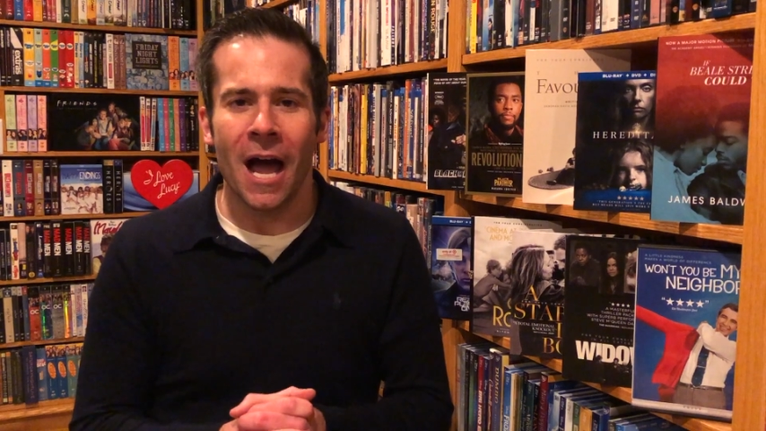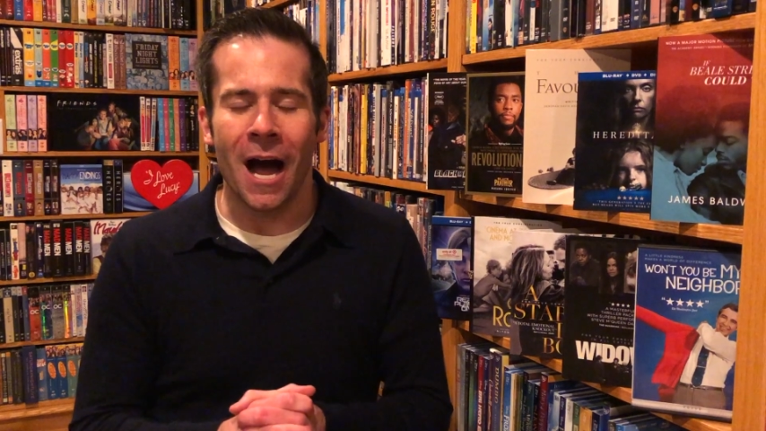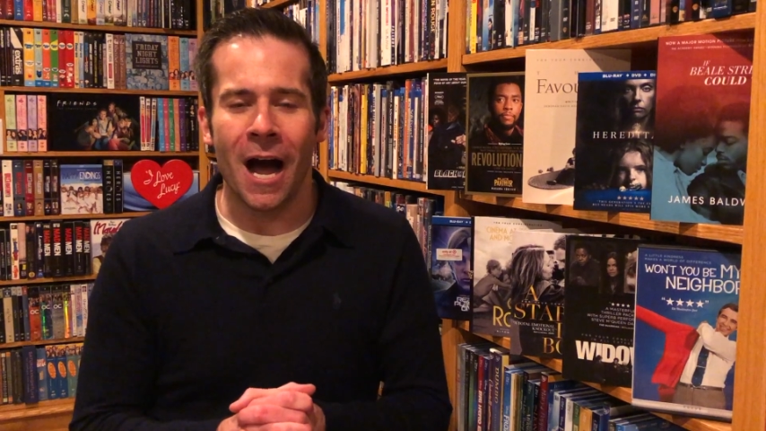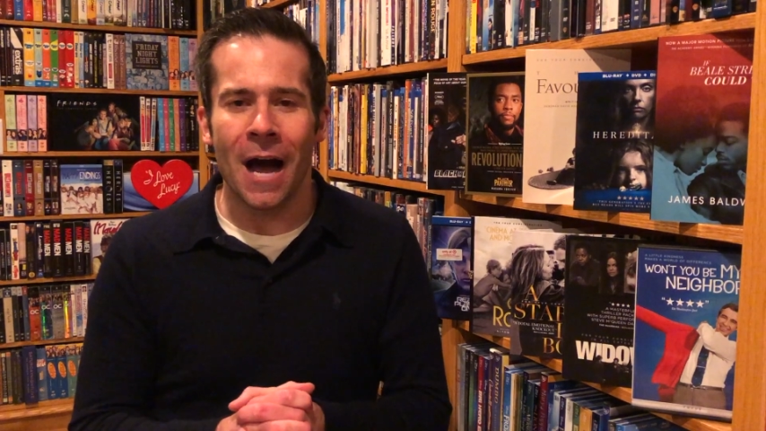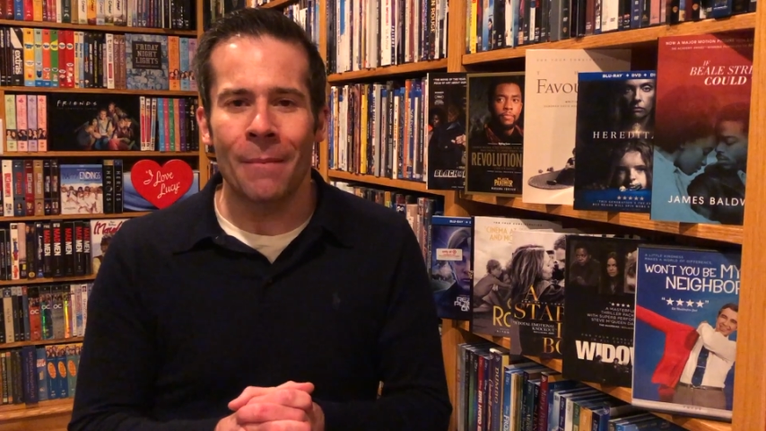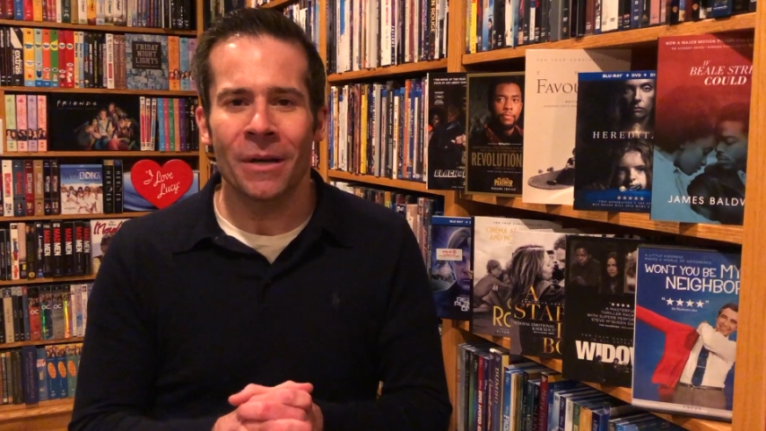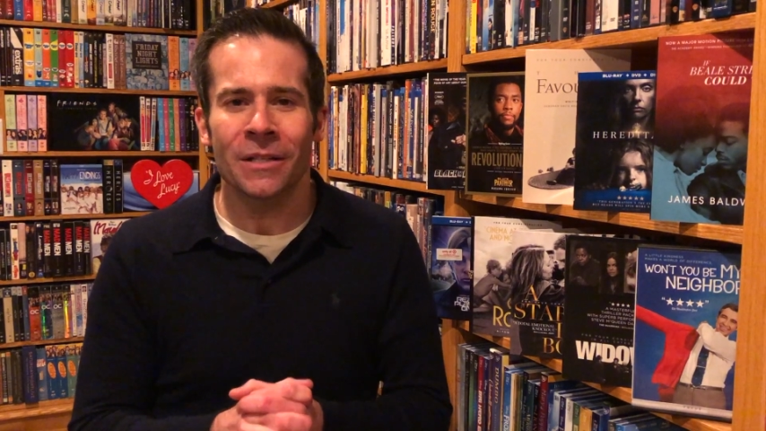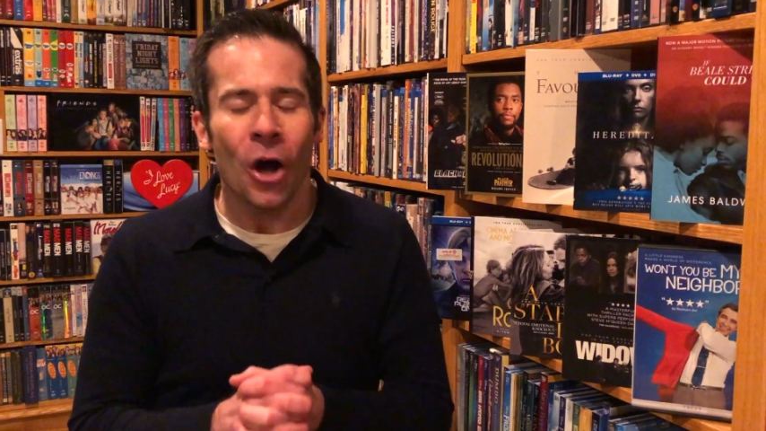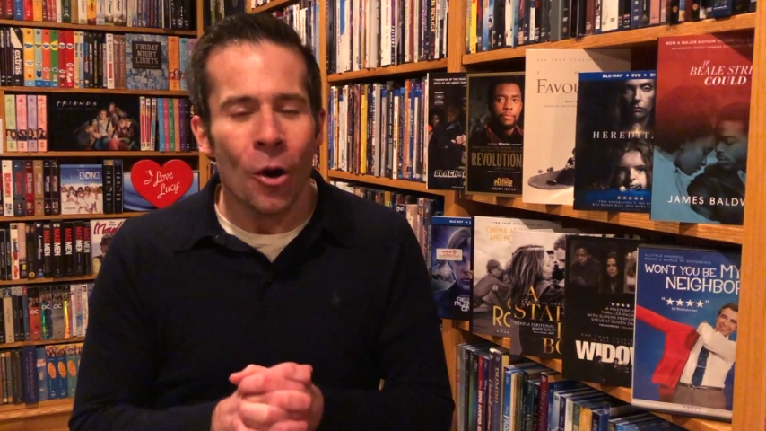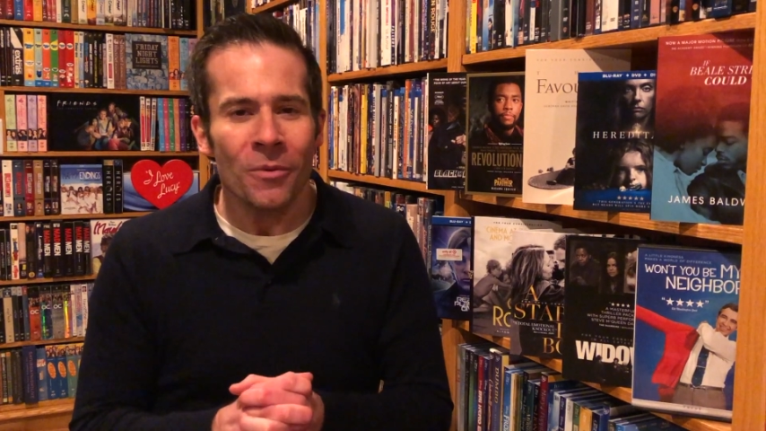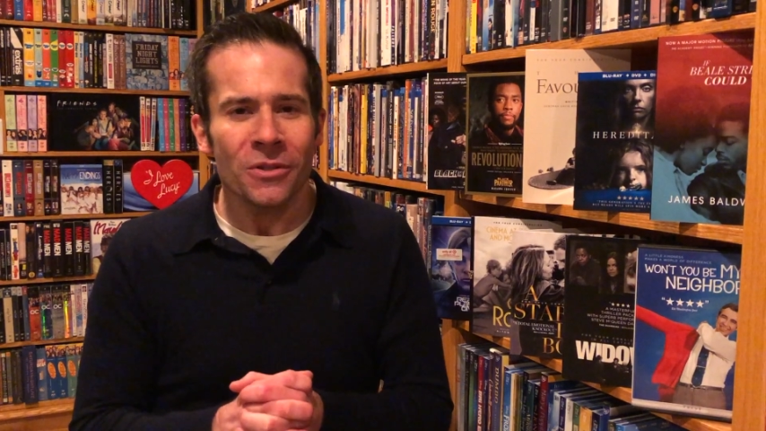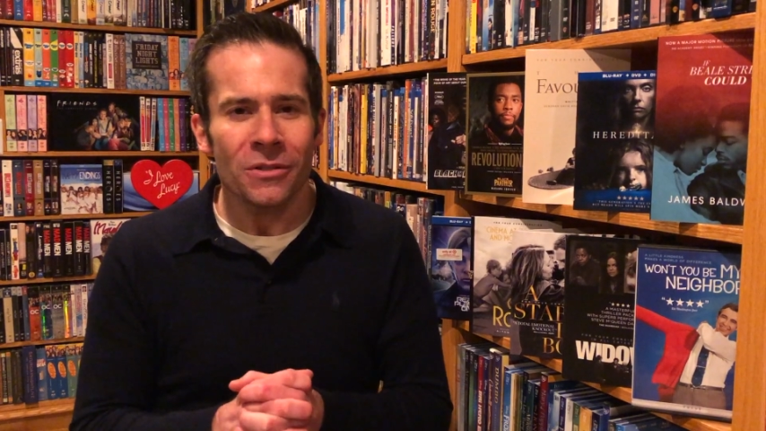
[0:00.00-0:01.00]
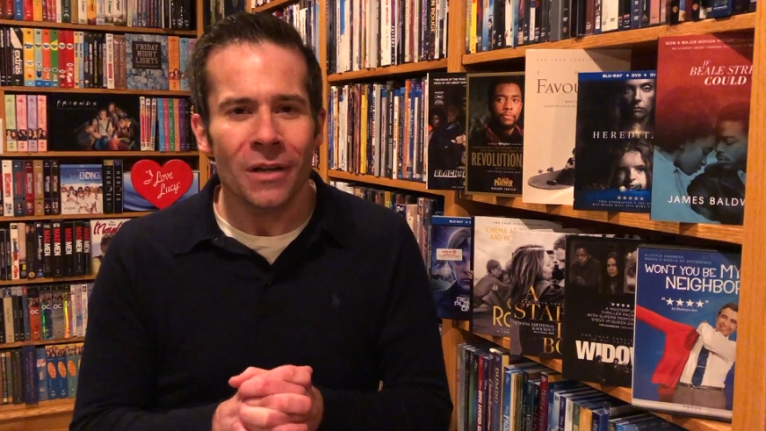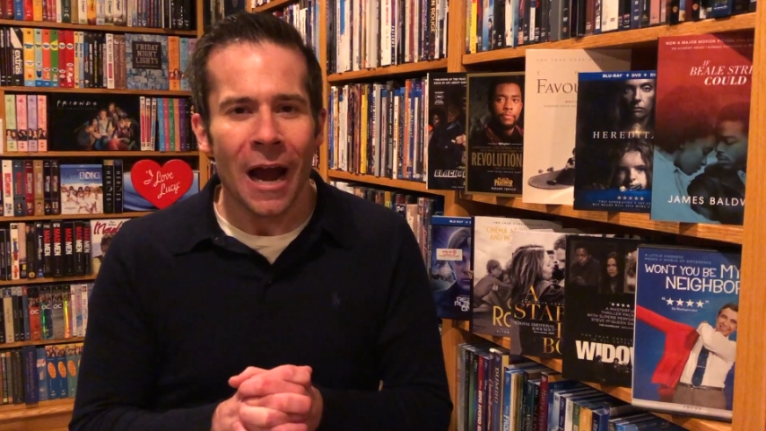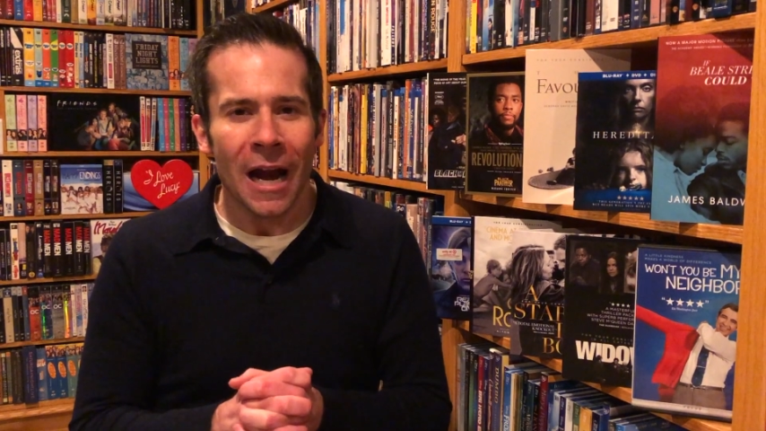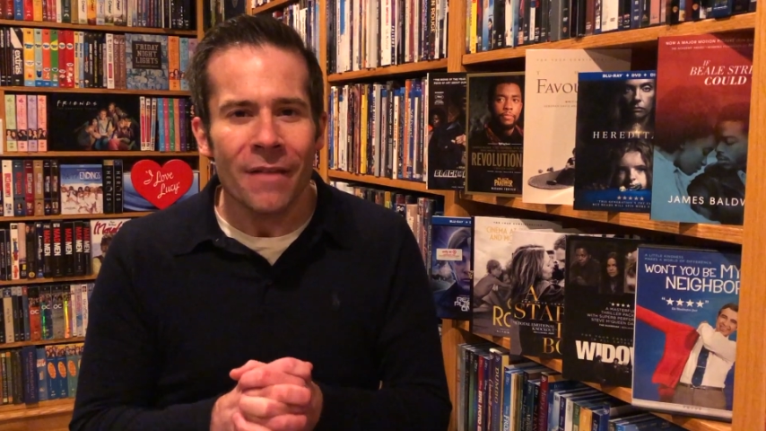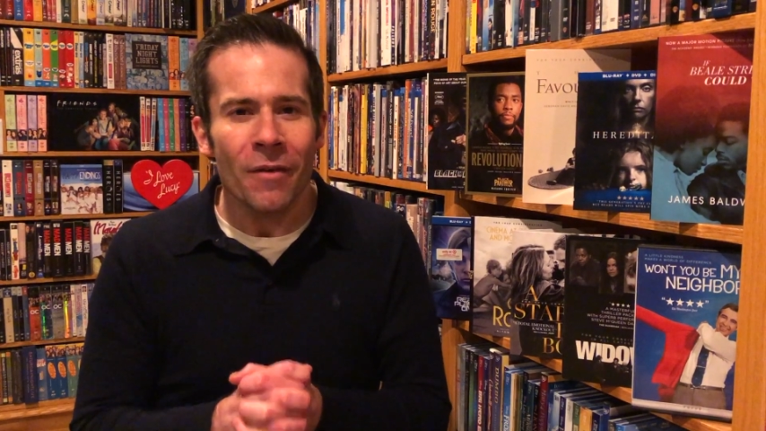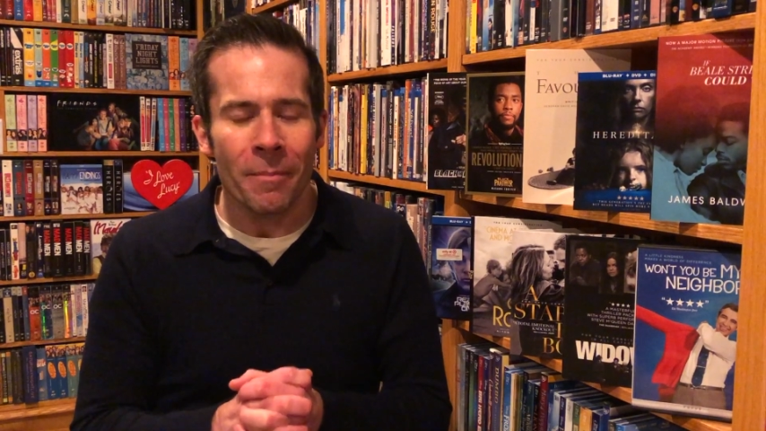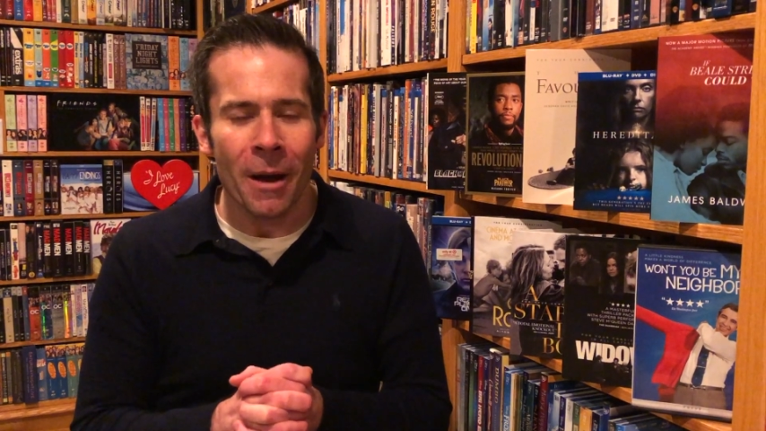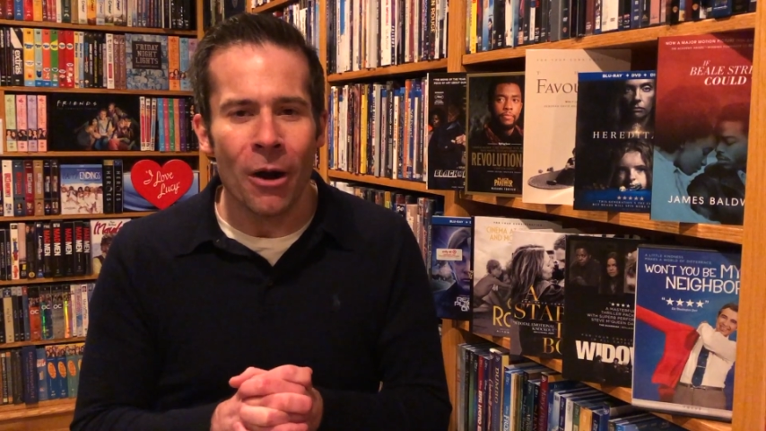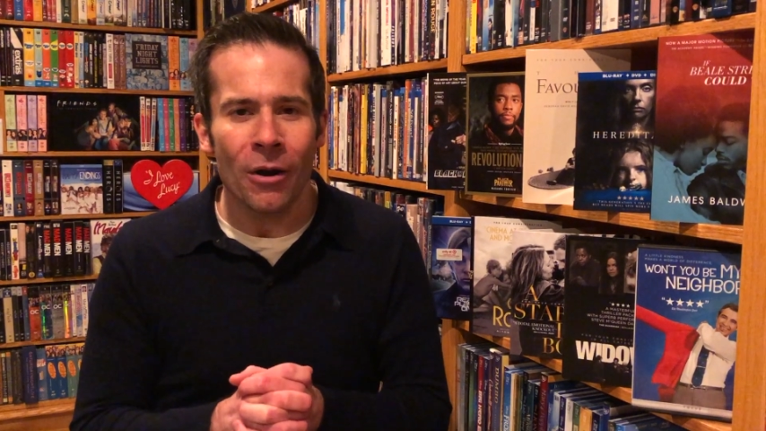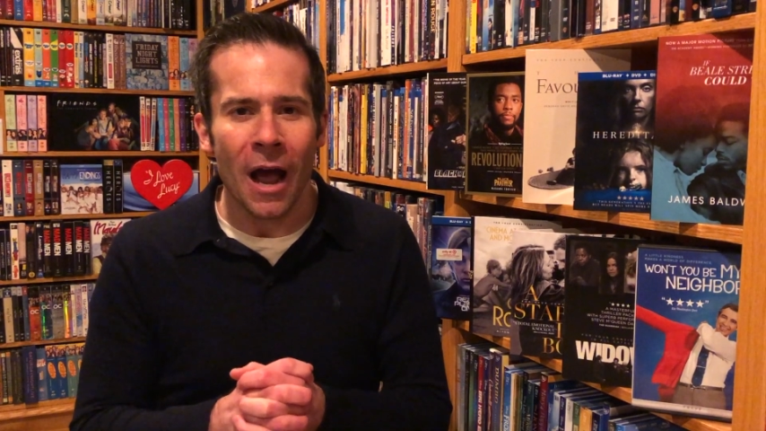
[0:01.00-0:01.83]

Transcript: But it's almost kind of about